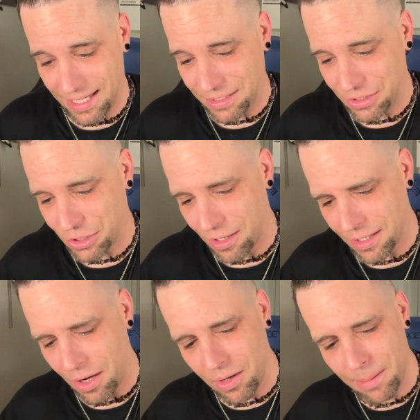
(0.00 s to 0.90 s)

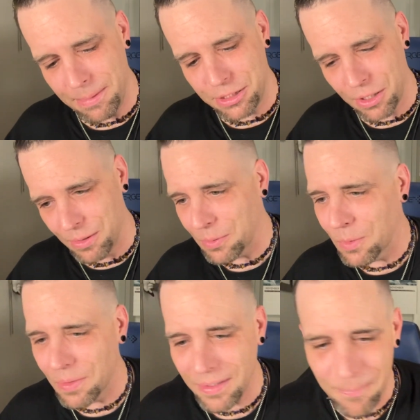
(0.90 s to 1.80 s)
journey. Oh, let me show you
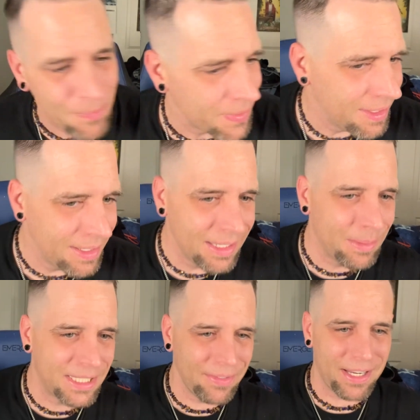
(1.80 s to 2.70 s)
one. Let me
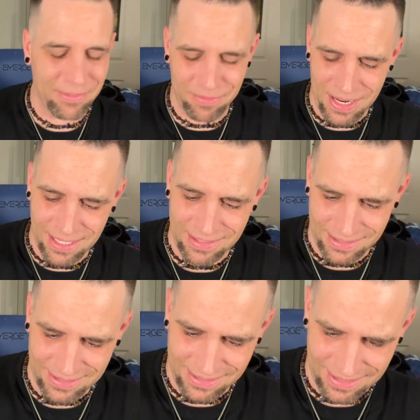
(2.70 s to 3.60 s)
see if I can find
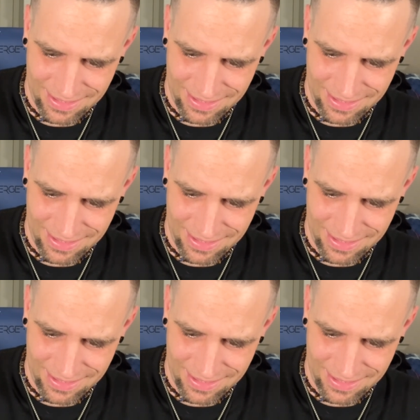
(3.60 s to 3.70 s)
this.